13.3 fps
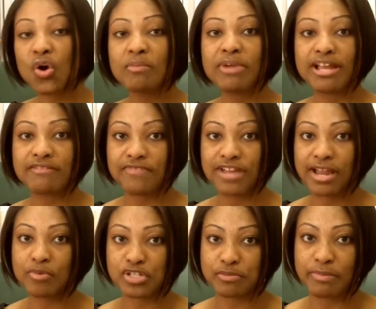or by
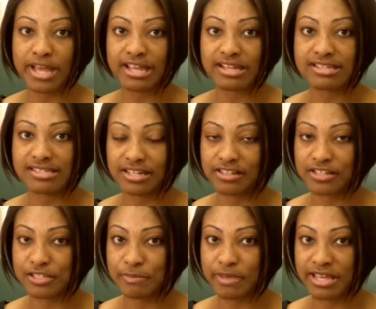fibrous bands
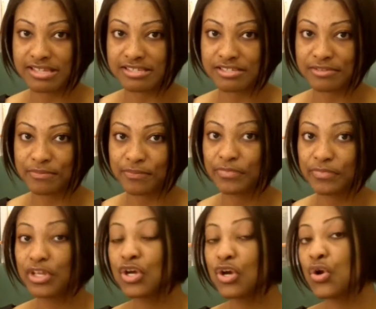in the space,
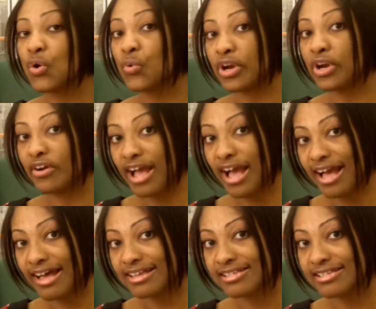
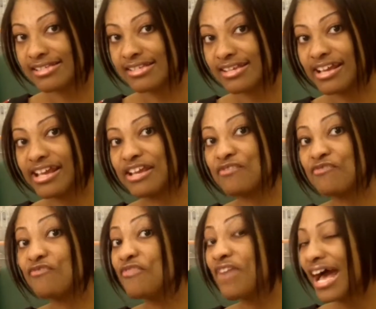whereas
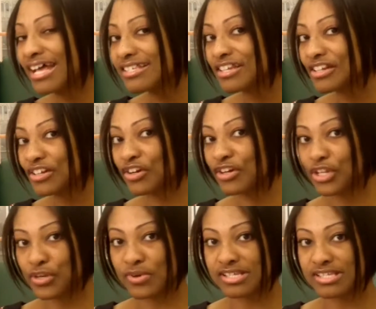in vascular
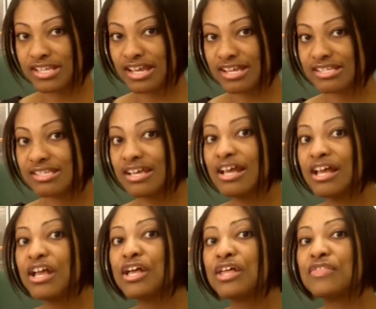Q S S,
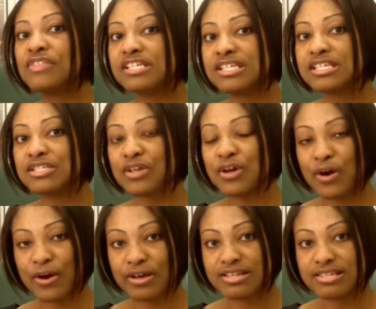this is
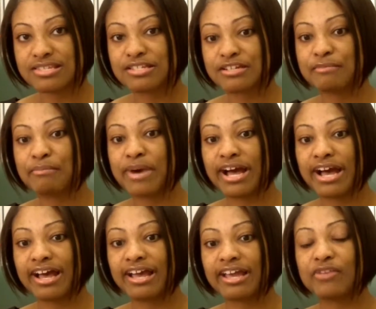caused
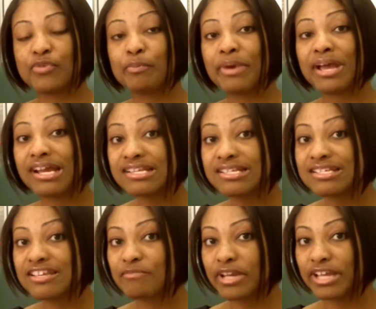by
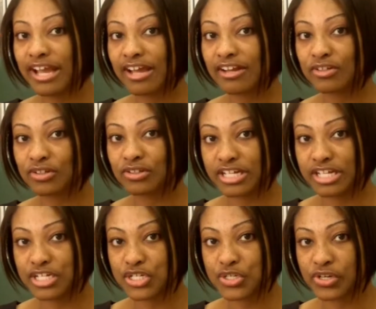repetitive mechanical
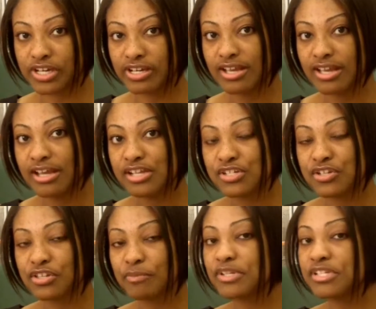injury
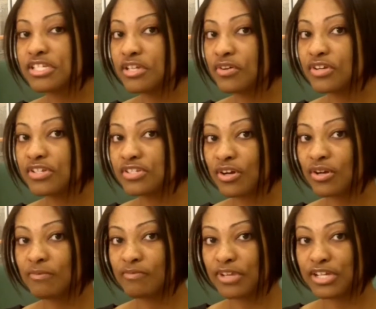to the posterior
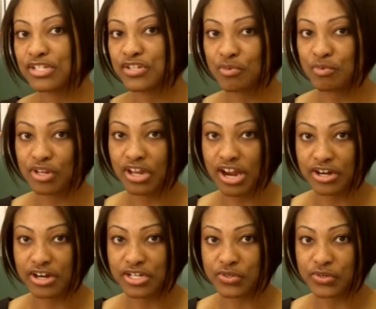circumflex humeral
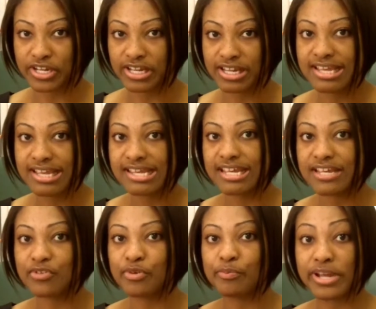artery
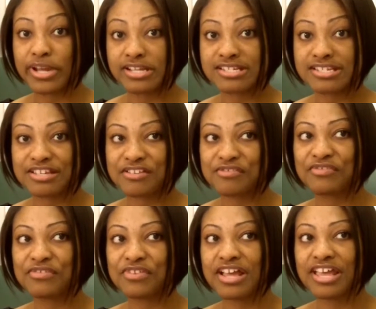in
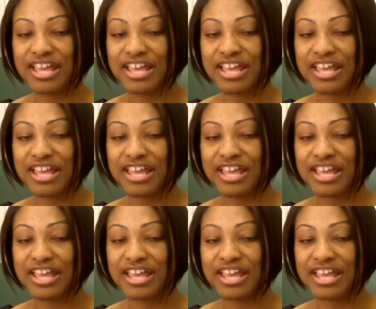repetitive